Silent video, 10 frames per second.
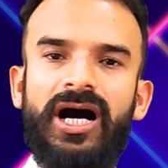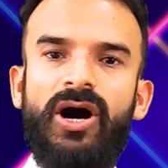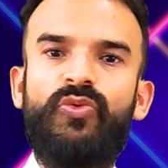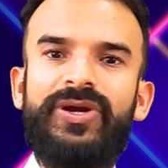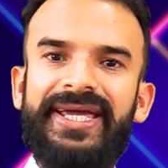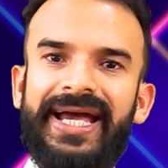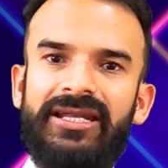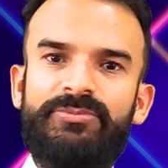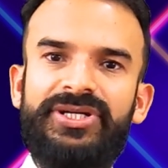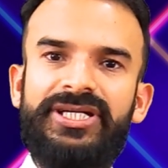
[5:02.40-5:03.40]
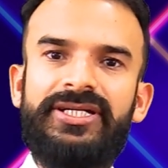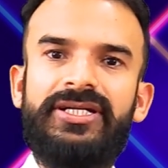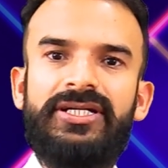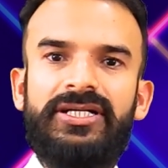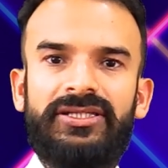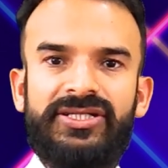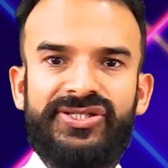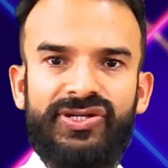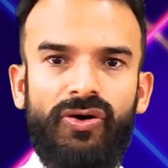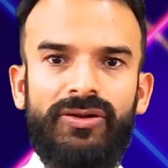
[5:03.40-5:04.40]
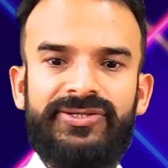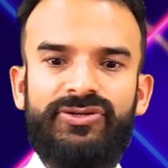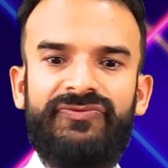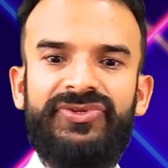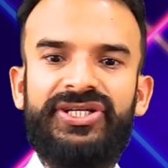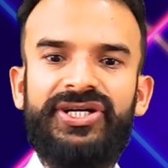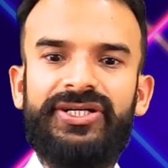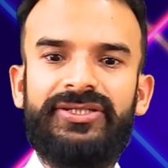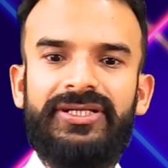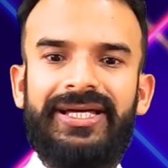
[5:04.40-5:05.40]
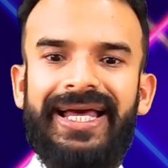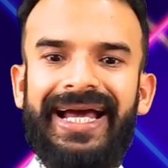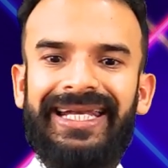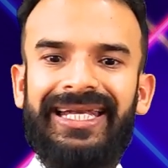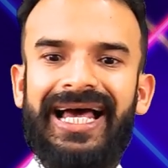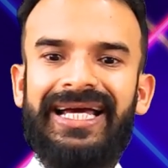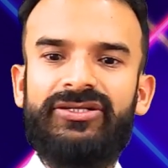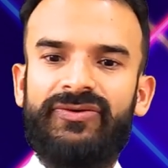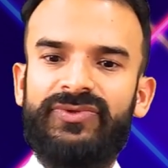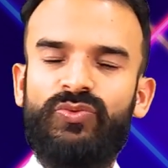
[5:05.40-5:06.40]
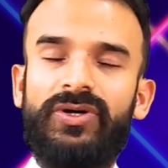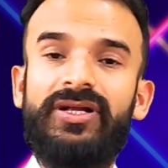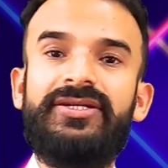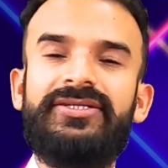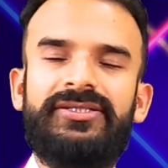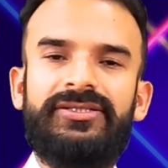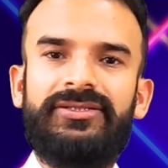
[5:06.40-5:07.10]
how we can be the salt of the earth and light of the world.